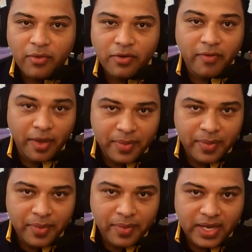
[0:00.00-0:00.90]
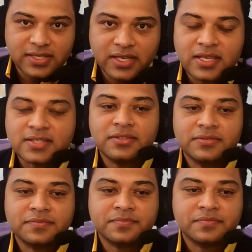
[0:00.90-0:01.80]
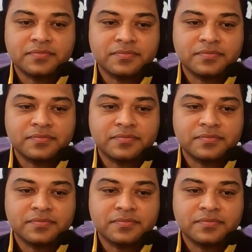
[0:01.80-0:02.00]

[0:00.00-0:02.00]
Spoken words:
our webinar series.